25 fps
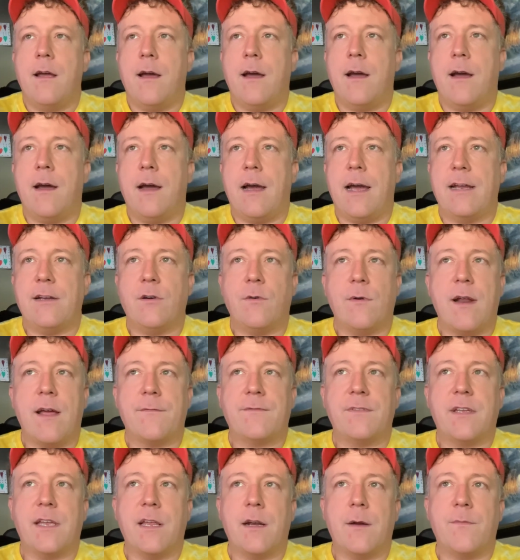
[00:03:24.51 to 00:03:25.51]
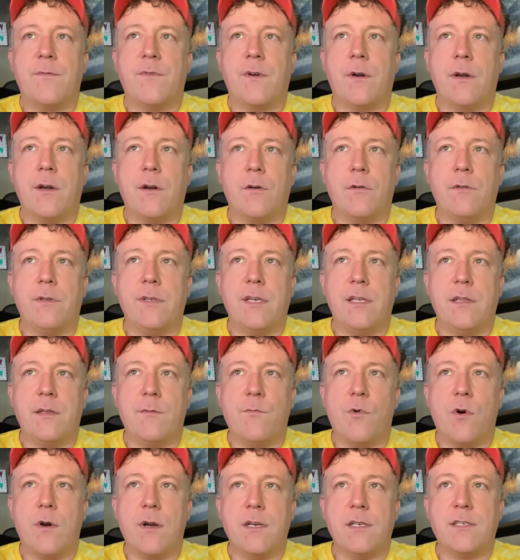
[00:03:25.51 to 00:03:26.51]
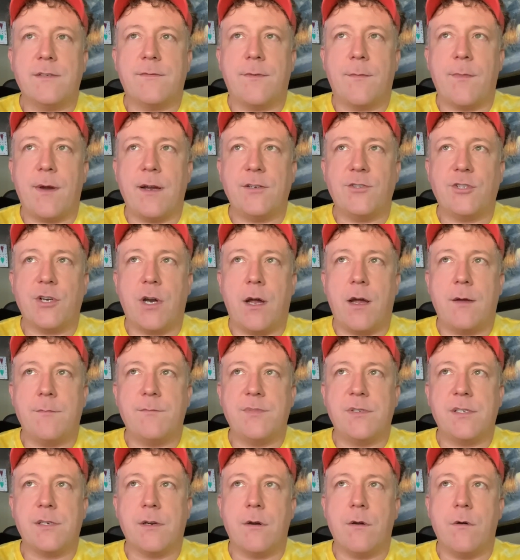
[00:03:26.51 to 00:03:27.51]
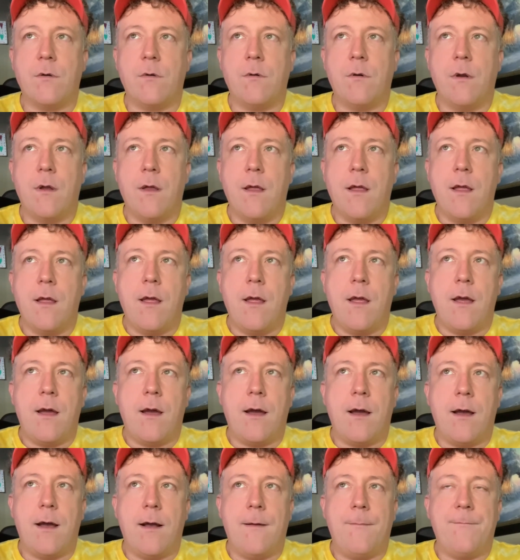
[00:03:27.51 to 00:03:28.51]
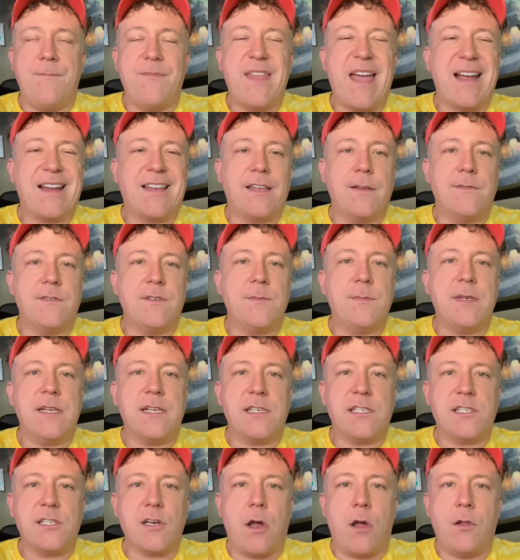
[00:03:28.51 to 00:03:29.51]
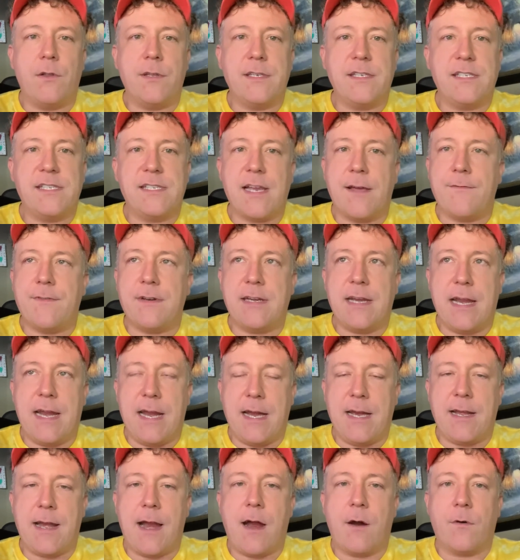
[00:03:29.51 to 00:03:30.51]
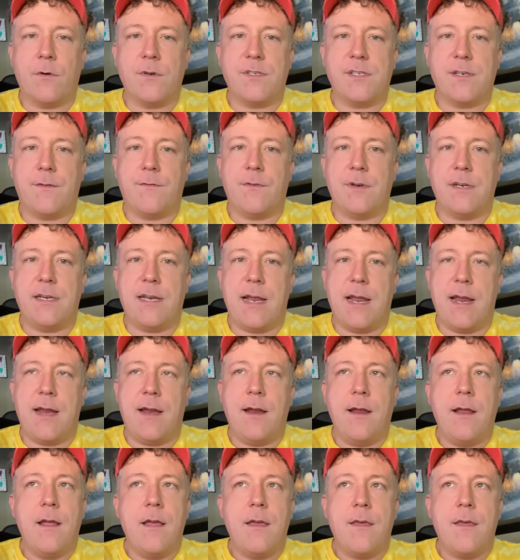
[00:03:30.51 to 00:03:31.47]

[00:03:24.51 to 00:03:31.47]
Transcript: I don't have to get up very early in the mornings for my job, so that gives me a solid 7 to 8 hours every day.